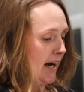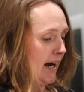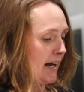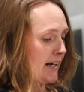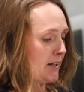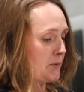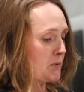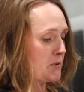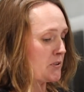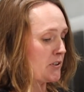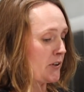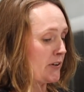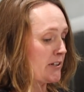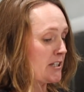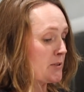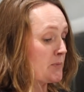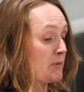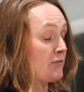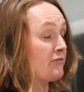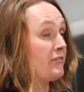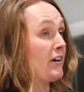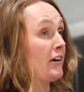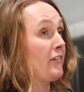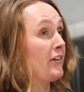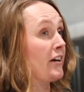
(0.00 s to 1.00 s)
And it was going to
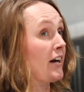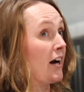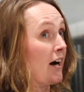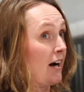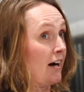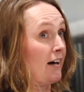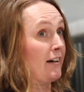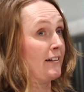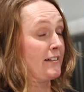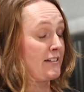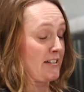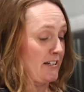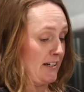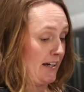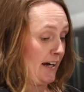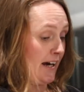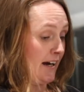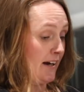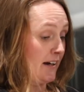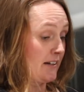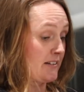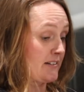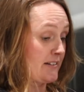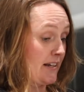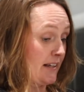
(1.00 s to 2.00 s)
be very hard to
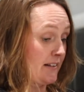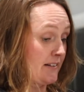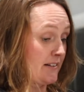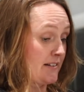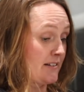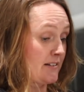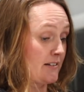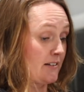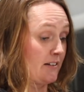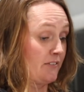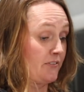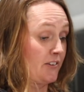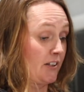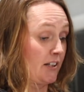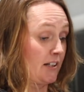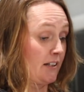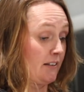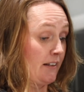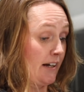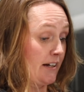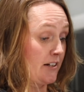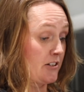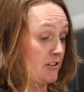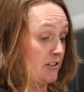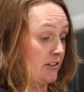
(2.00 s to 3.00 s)
get a sense of the
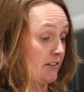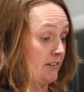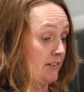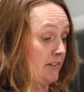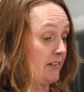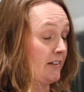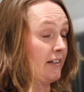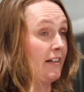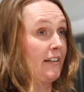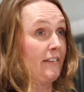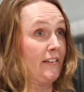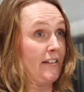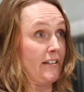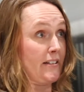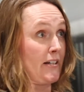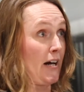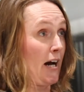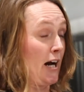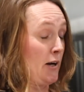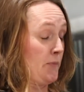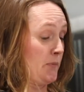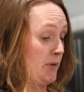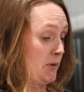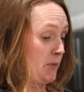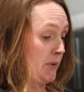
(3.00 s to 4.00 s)
collection in the
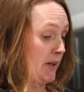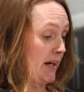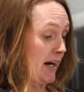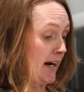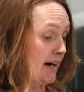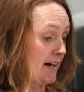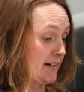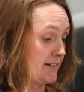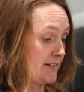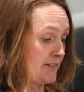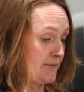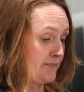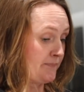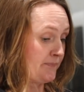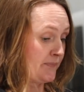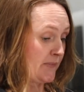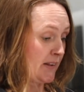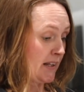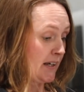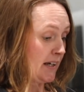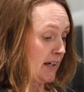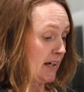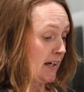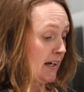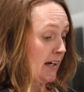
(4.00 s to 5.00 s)
time that we had.
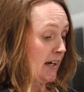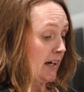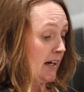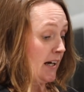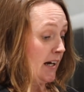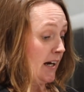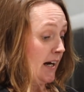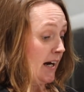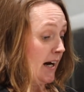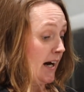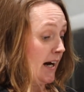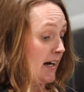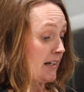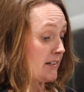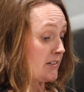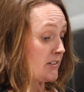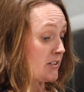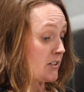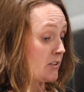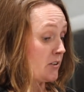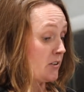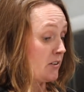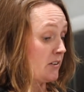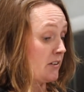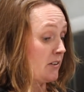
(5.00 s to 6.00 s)
And
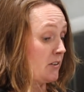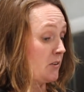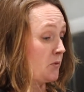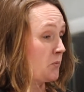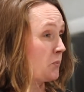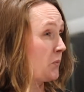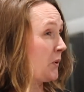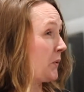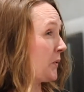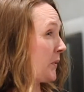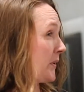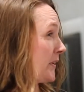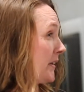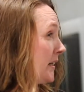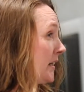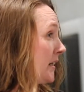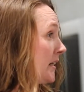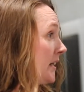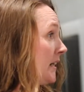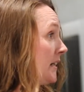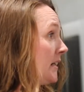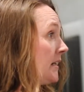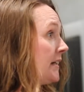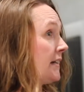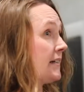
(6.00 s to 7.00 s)
we were
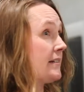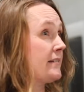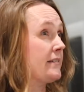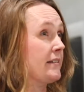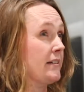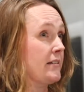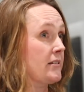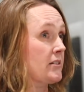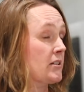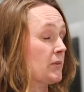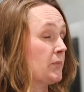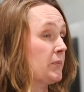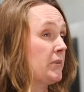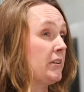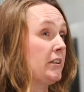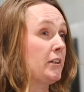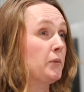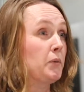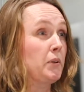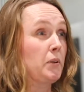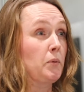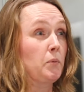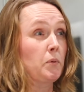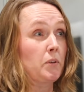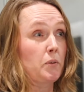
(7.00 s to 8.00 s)
thinking, is this something
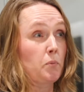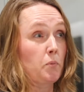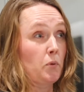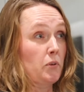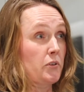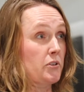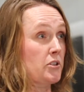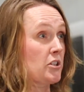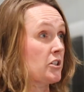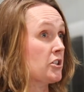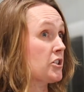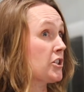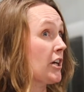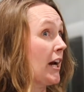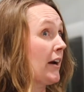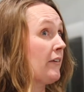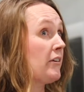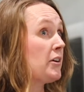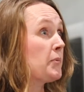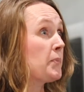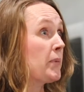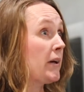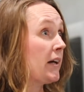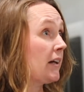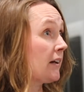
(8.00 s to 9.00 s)
that we would want to
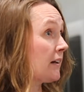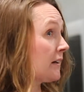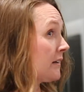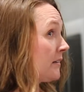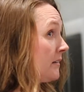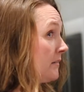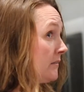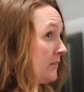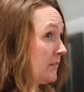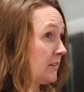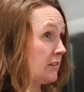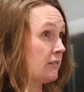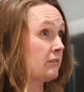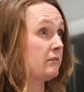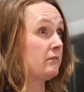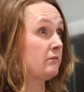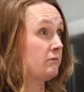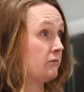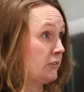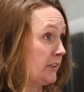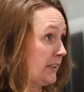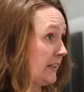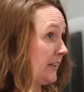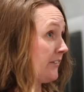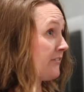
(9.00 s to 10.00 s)
cherry pick, the
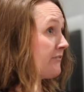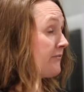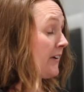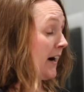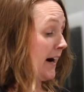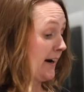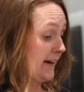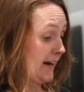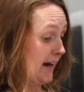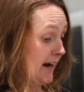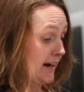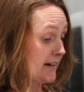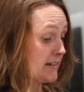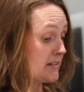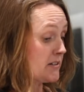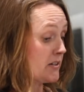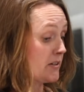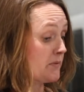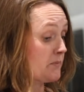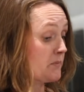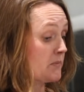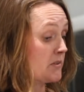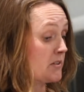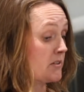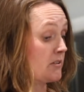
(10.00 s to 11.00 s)
really fine
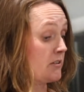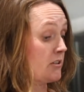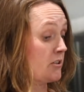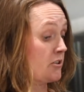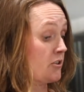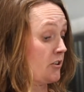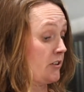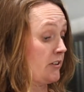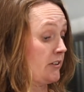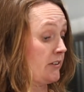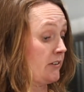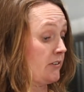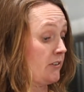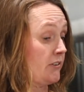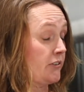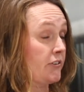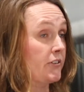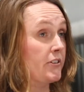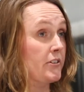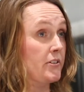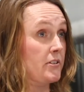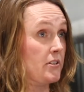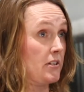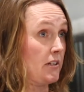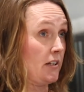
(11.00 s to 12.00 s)
items, to join
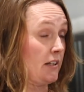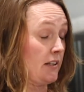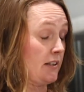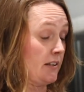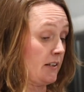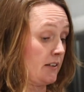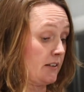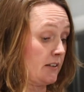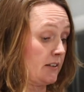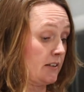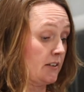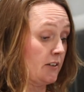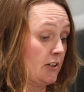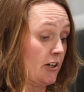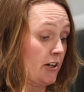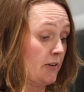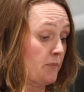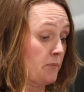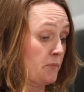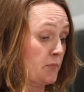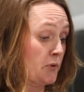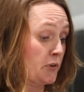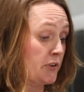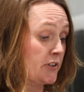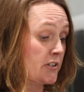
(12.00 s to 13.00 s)
others in the
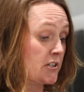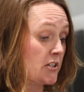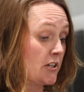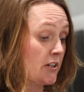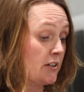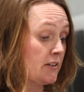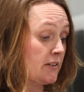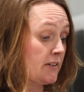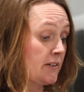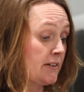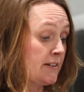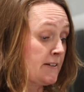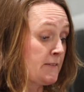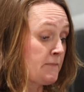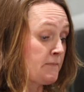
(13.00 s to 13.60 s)
Brotherton?